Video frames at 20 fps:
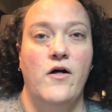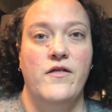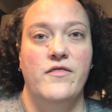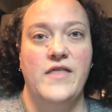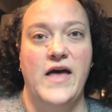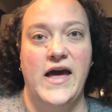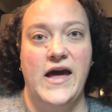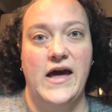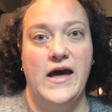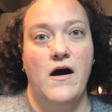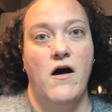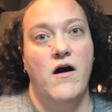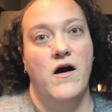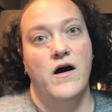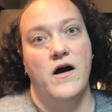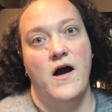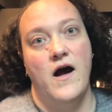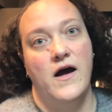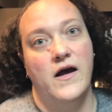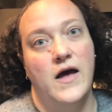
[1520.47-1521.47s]
they are
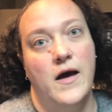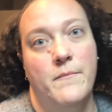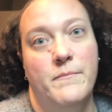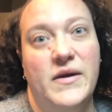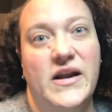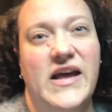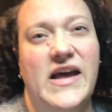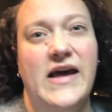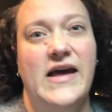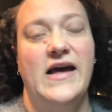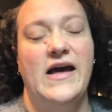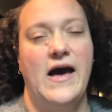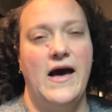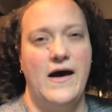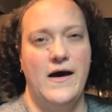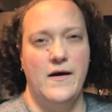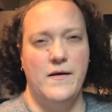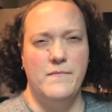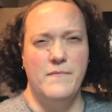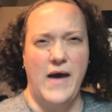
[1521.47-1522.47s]
a company
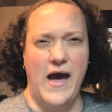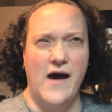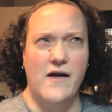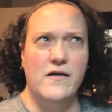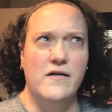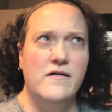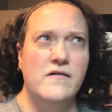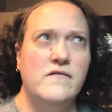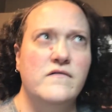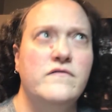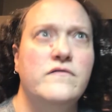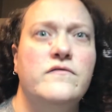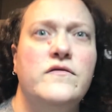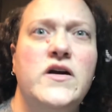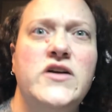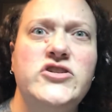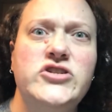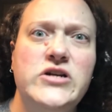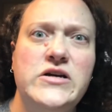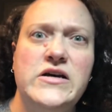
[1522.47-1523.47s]
out of
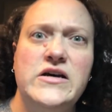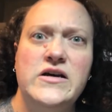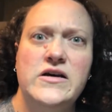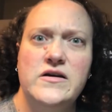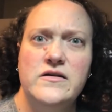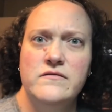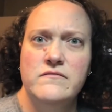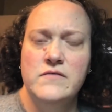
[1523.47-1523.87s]
Russia,